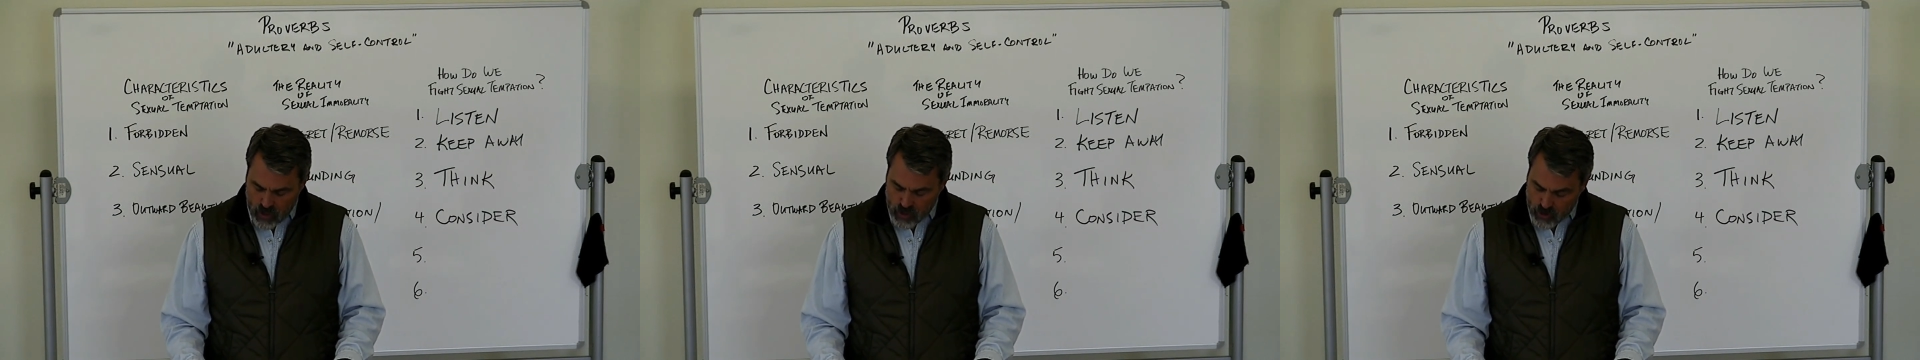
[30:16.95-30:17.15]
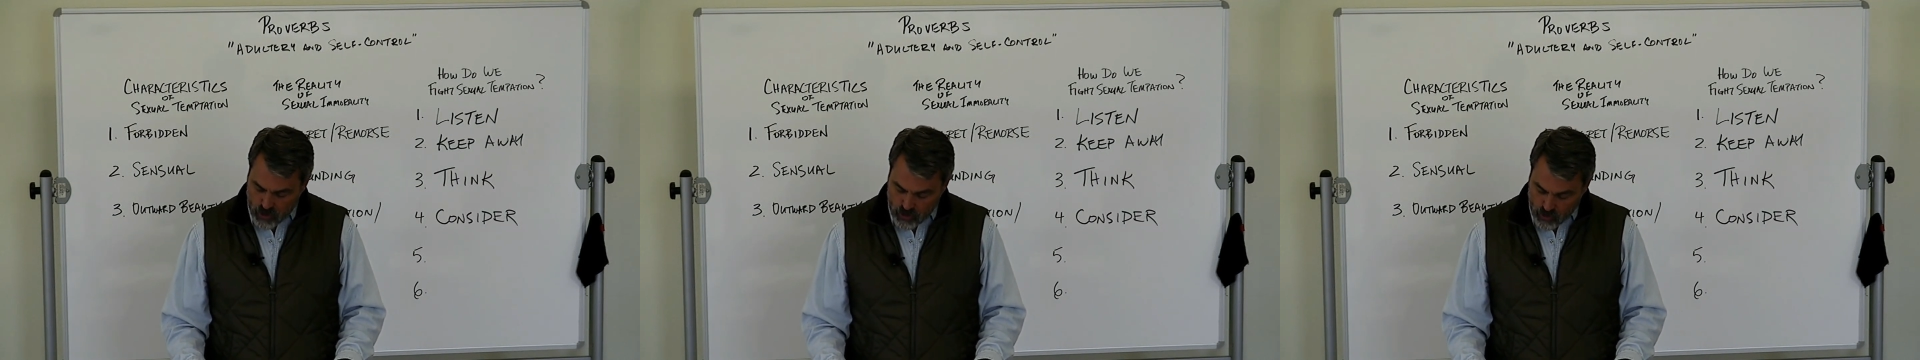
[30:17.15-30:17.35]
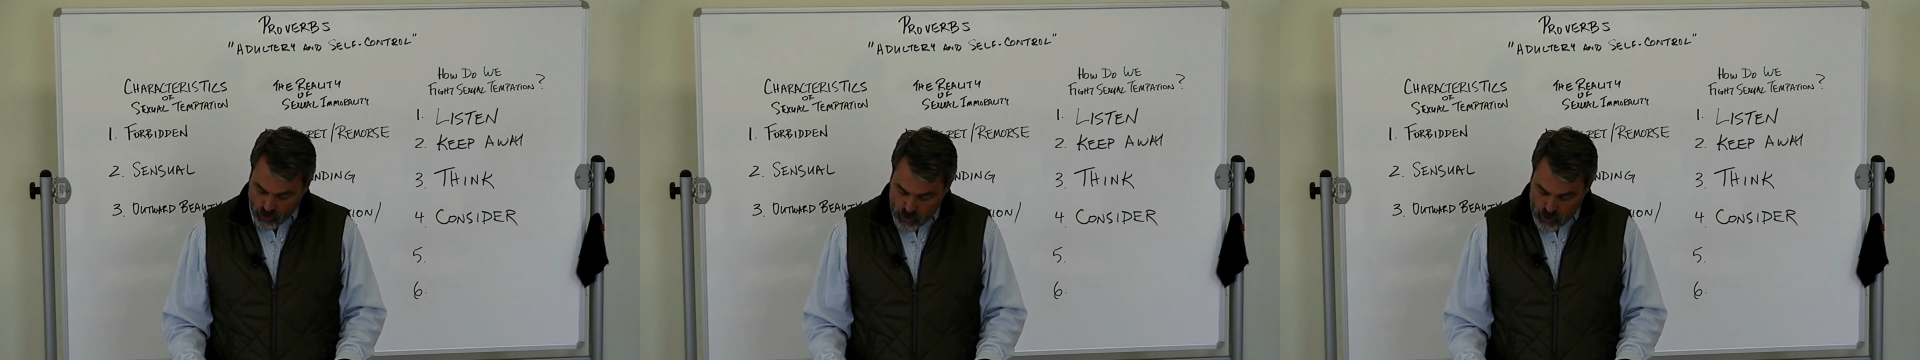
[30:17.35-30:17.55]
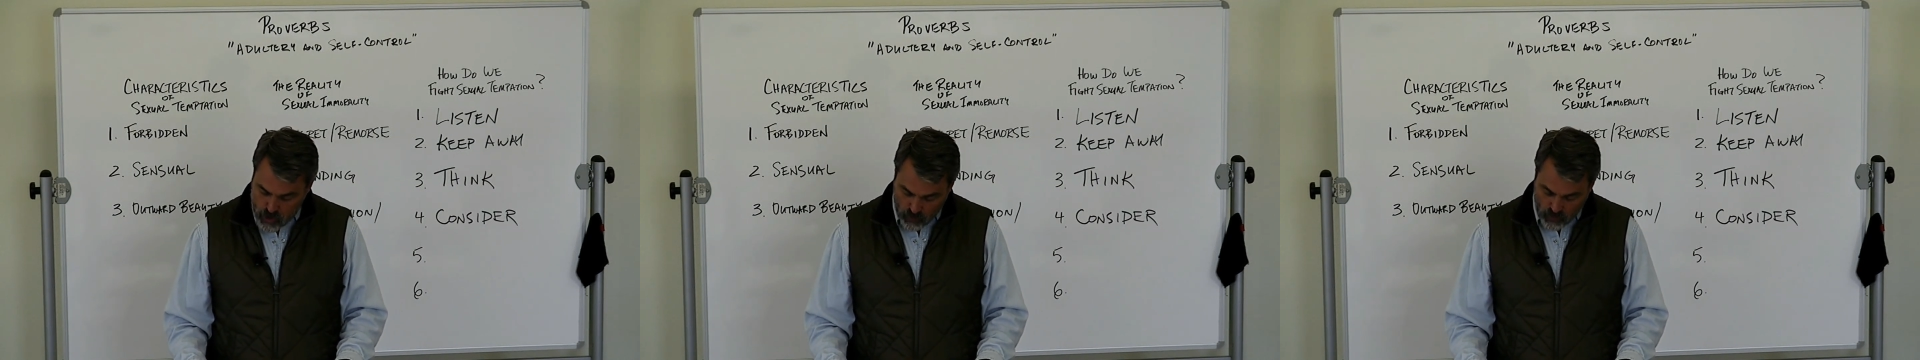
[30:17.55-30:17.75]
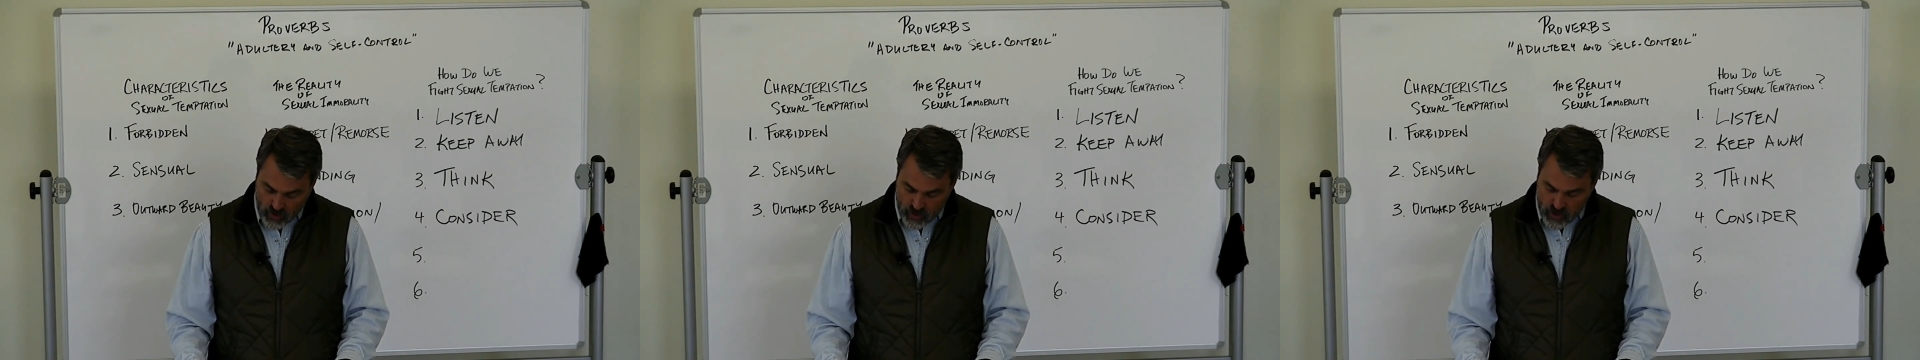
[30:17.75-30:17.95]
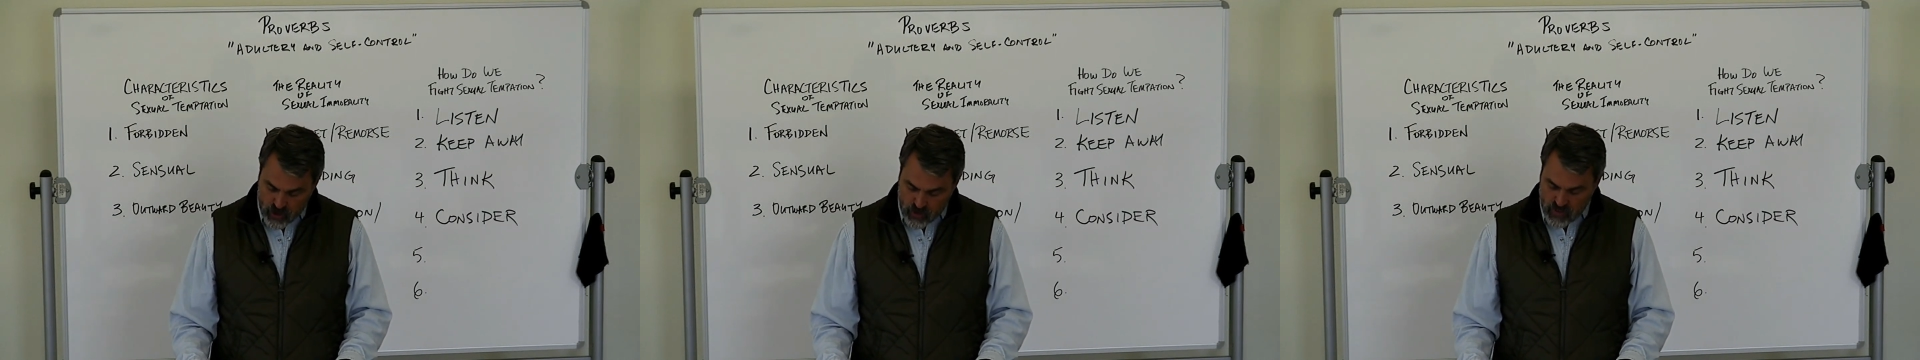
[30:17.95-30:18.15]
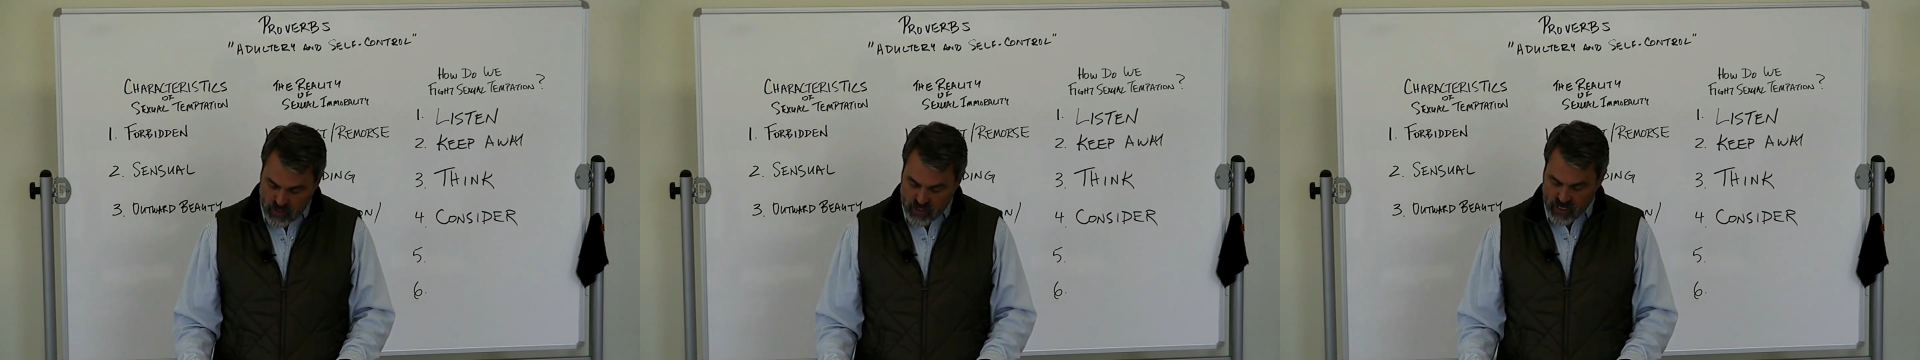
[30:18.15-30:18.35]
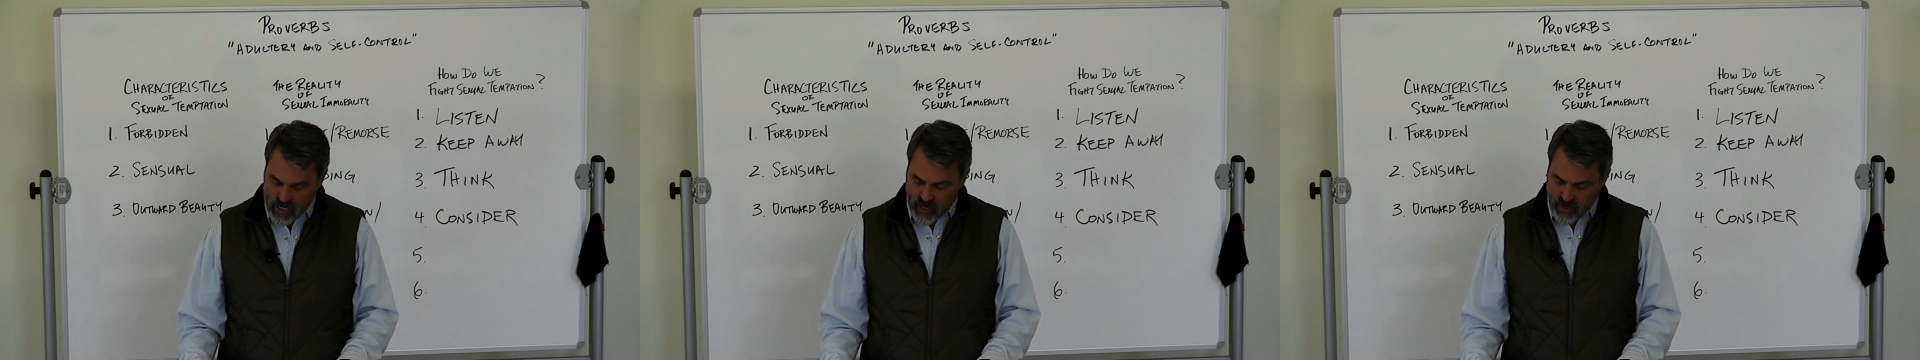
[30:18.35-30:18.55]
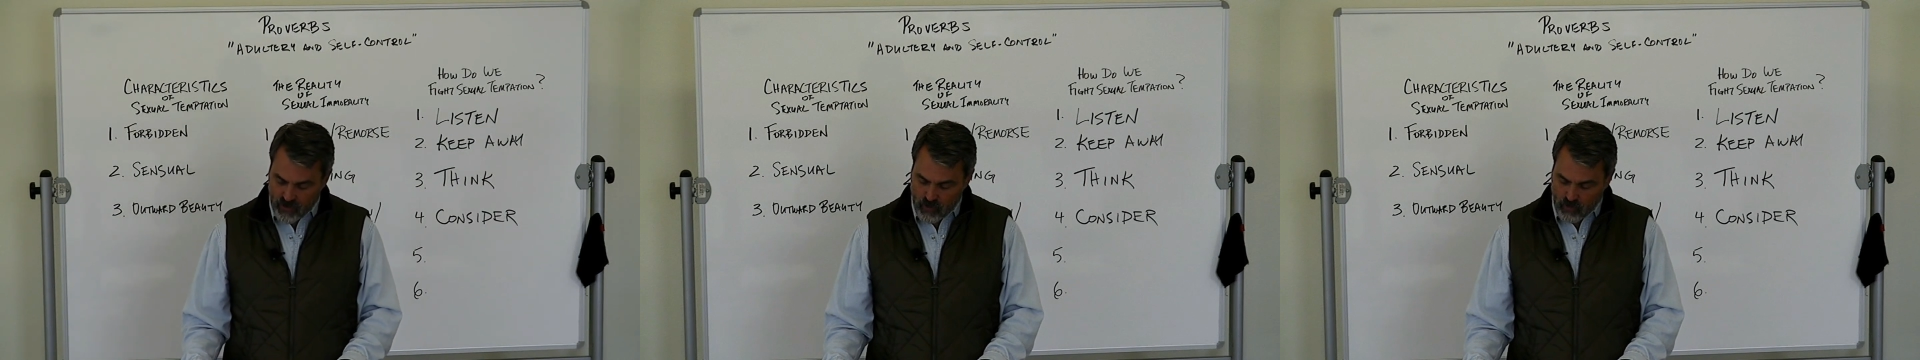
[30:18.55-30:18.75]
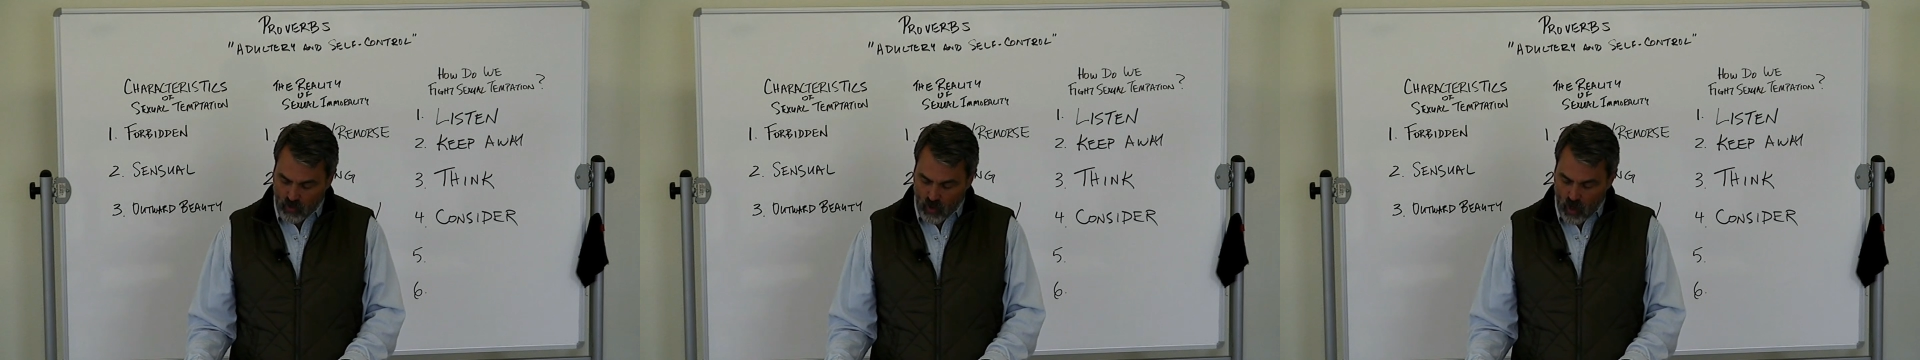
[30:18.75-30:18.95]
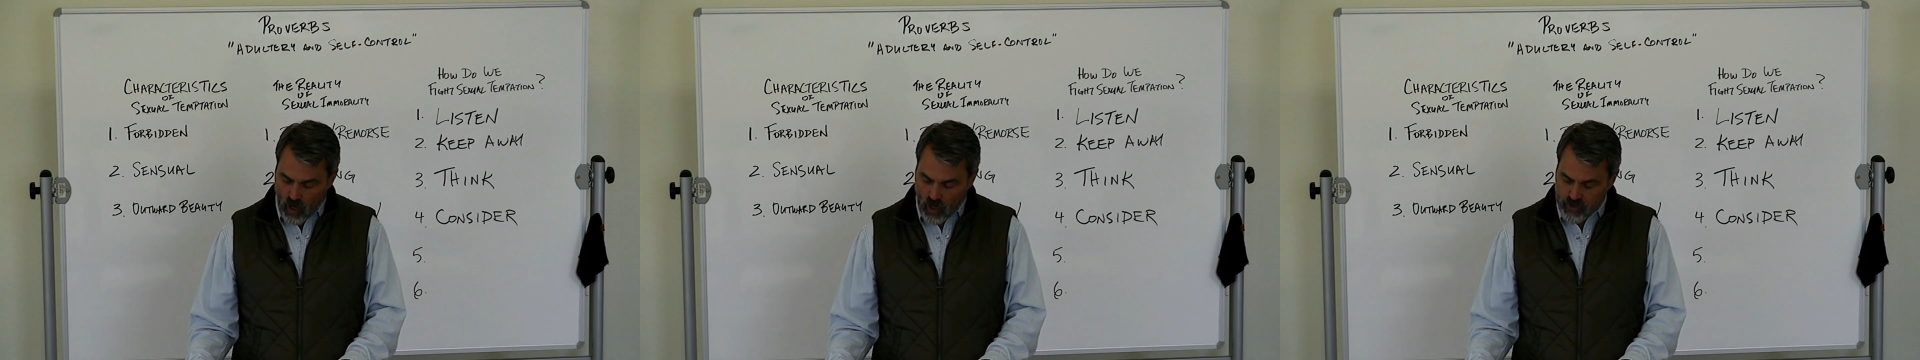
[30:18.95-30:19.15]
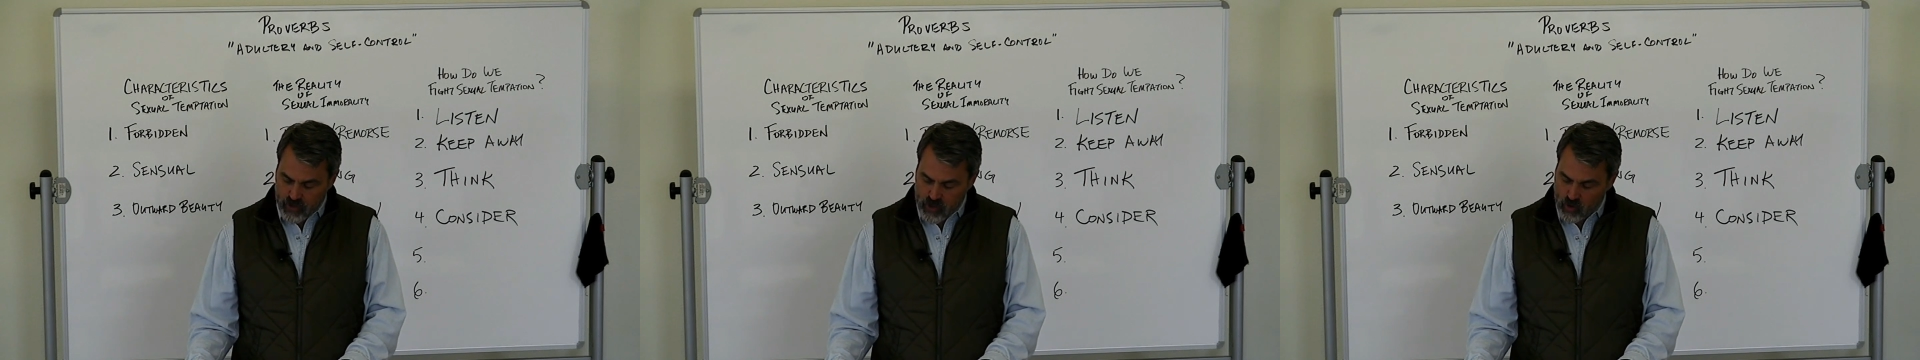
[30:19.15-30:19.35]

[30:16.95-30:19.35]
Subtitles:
Should your springs be scattered abroad,